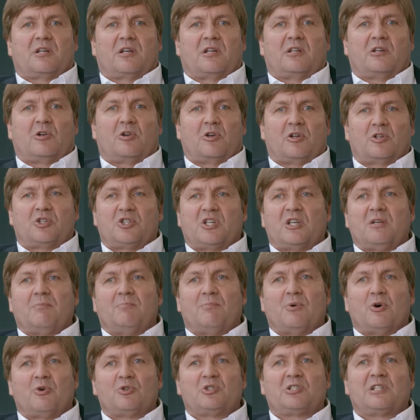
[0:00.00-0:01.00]
technology,
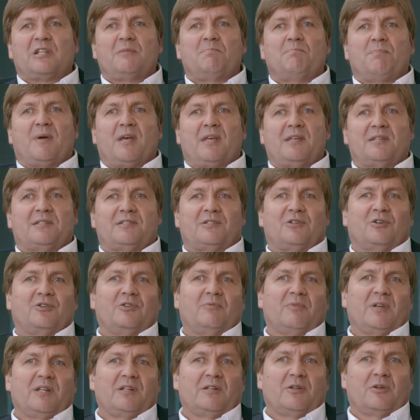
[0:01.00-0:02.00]
mostly based
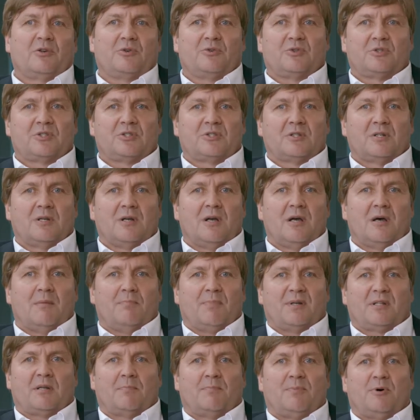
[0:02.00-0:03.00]
on Windows.
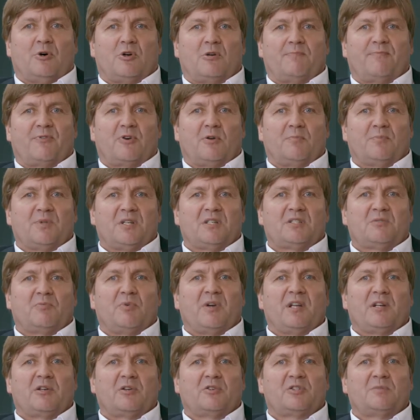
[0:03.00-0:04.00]
But apart from these
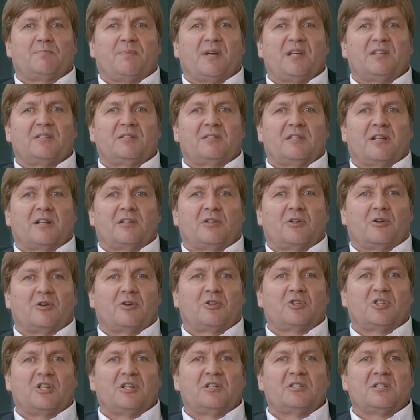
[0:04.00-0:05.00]
Windows-based
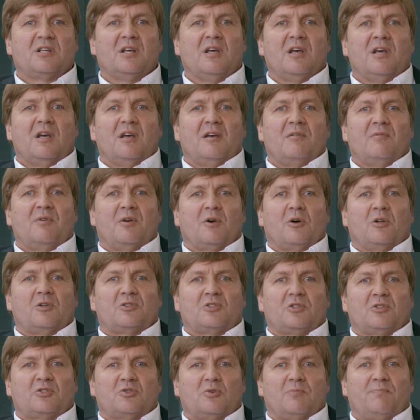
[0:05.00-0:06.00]
technologies, we
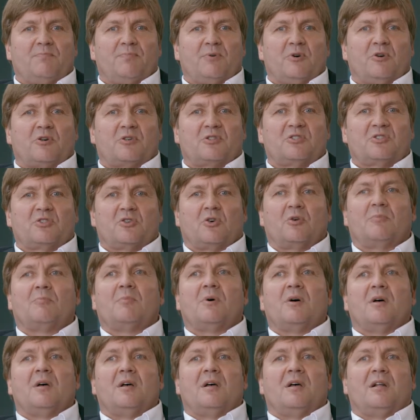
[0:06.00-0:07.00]
also support some
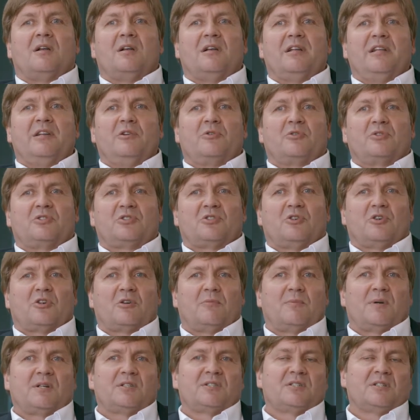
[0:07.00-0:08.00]
Linux
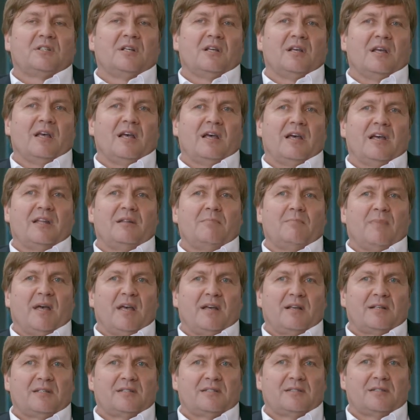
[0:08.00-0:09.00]
servers and
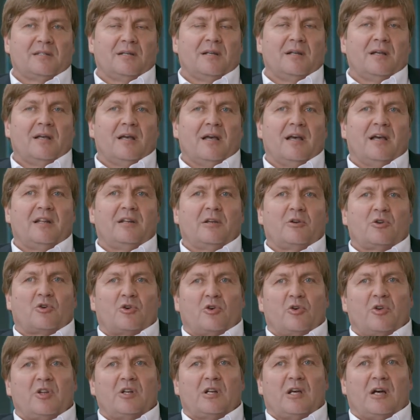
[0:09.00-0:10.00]
Macs and a
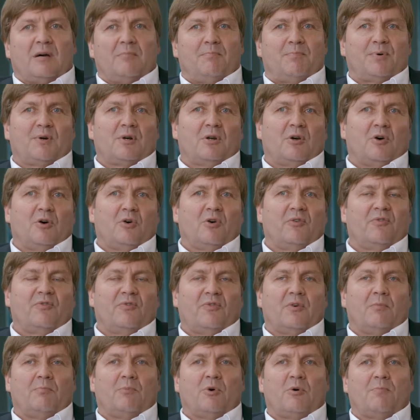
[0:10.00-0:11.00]
growing number
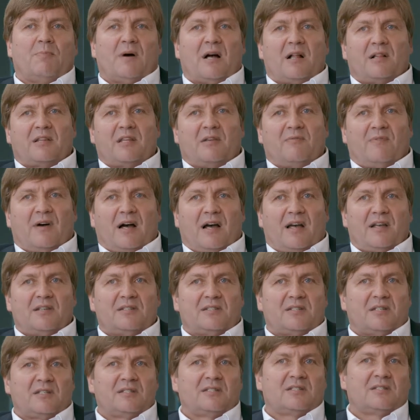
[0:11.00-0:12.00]
of mobile
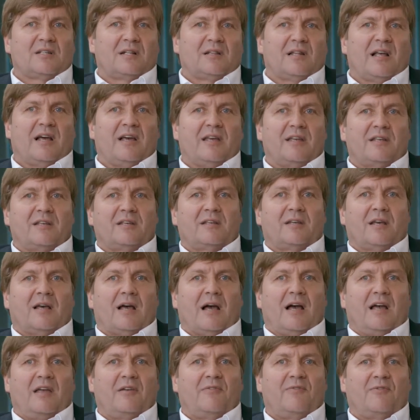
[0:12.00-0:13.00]
devices like
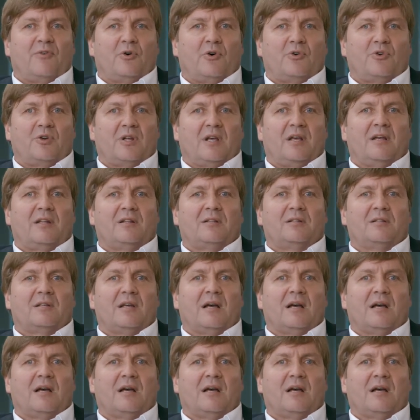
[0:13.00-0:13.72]
iPhone and